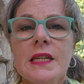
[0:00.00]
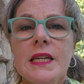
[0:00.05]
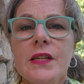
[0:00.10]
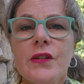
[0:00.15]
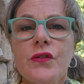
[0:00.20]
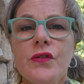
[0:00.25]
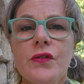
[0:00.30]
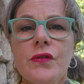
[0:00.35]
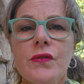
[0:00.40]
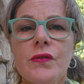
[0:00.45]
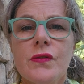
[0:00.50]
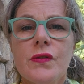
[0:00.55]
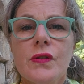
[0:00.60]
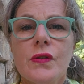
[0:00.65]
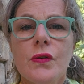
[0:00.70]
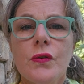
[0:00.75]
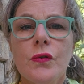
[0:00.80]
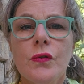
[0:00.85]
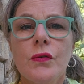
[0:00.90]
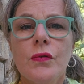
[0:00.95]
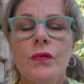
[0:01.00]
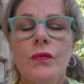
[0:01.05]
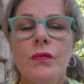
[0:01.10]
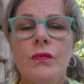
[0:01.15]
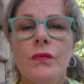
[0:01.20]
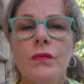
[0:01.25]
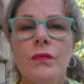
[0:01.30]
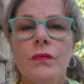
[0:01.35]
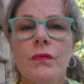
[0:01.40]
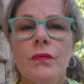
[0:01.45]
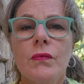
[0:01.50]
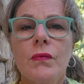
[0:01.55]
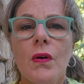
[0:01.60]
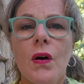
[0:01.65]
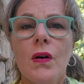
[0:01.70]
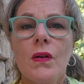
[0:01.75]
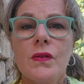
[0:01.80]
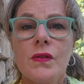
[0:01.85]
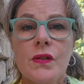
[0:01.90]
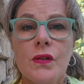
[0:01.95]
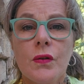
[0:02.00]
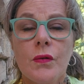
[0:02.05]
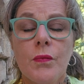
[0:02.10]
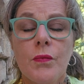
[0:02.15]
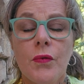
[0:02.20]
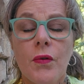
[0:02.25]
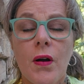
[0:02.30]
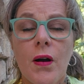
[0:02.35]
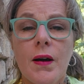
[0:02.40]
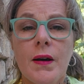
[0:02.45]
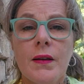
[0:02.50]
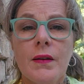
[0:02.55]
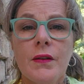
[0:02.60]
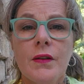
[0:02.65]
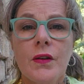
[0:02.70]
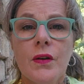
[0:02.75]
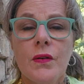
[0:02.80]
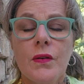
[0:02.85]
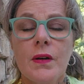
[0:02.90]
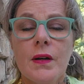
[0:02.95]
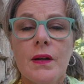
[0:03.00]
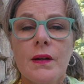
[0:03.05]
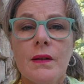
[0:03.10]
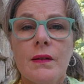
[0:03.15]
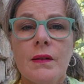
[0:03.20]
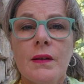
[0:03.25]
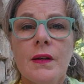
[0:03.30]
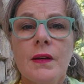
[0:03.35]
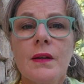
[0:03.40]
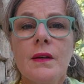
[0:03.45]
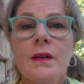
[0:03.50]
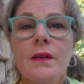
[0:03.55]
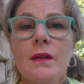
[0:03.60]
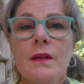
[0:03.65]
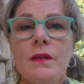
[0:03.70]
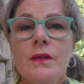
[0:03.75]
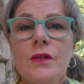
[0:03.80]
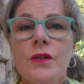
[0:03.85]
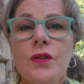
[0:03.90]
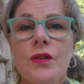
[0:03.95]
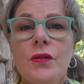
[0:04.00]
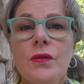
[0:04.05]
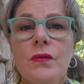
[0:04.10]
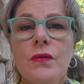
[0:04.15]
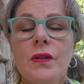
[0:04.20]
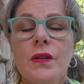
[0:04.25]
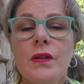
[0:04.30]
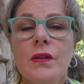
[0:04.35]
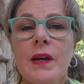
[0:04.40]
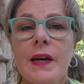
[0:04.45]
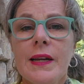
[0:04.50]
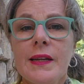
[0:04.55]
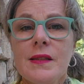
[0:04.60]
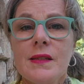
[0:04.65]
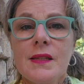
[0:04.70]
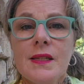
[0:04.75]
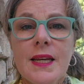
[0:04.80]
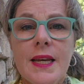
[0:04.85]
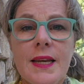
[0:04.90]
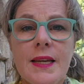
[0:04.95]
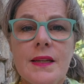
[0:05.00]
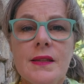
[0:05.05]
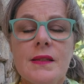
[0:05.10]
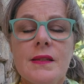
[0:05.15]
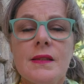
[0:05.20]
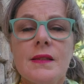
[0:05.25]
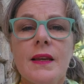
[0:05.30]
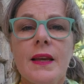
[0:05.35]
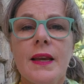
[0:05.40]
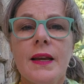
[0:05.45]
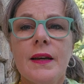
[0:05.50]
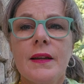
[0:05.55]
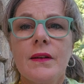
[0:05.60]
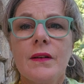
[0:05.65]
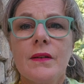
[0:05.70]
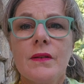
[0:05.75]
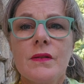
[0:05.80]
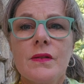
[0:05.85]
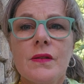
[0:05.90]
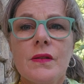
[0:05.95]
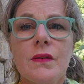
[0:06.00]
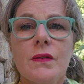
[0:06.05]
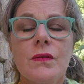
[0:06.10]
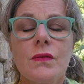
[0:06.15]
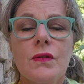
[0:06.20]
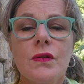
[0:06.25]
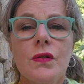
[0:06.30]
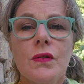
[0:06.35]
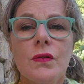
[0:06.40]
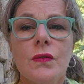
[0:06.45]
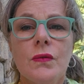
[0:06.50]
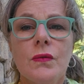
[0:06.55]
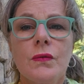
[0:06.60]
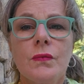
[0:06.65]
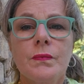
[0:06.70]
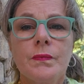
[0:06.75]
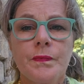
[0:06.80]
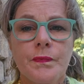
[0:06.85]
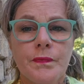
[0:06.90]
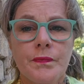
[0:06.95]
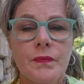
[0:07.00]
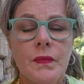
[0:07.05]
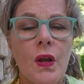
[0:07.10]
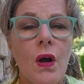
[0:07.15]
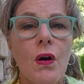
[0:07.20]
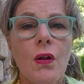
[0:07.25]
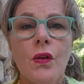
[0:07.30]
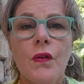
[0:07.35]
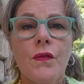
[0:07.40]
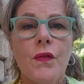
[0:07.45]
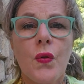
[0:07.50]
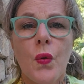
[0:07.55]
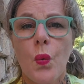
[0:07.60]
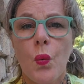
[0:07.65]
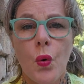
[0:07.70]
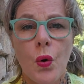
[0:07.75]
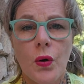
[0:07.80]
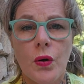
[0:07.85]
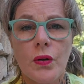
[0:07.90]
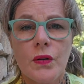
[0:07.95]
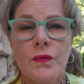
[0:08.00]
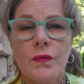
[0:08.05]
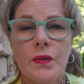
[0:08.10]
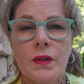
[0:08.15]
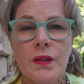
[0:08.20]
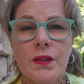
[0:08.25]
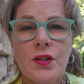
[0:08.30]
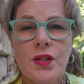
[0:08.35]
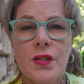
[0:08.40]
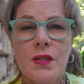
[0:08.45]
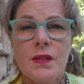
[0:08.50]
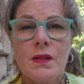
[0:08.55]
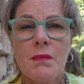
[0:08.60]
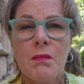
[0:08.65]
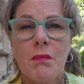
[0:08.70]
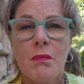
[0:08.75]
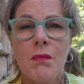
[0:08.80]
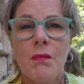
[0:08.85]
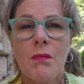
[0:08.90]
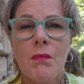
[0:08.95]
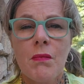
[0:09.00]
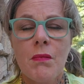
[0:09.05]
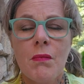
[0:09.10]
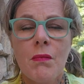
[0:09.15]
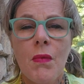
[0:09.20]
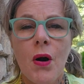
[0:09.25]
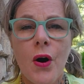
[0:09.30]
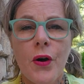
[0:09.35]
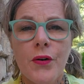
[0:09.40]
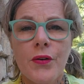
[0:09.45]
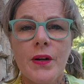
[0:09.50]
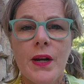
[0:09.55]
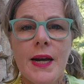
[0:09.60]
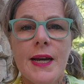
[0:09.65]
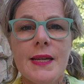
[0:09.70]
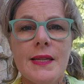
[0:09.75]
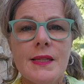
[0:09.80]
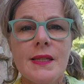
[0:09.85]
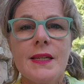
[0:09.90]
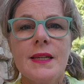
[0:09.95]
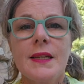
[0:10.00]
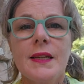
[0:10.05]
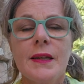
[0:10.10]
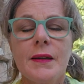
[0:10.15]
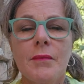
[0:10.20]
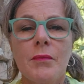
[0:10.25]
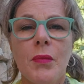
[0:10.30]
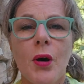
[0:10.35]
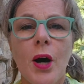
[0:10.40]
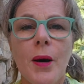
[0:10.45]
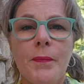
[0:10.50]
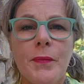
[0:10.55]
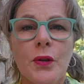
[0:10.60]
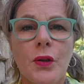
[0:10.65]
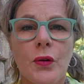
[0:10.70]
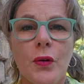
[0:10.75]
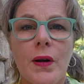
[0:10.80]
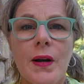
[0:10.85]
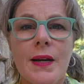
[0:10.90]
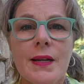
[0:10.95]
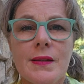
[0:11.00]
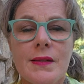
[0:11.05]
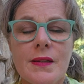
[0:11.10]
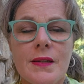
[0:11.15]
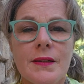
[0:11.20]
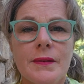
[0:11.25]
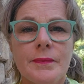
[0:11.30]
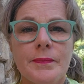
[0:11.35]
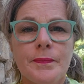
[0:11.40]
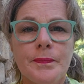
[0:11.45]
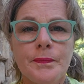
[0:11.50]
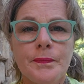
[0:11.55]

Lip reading: teachers who also brought yoga to the United States and also to all over the world, really just modernized it and popularized it.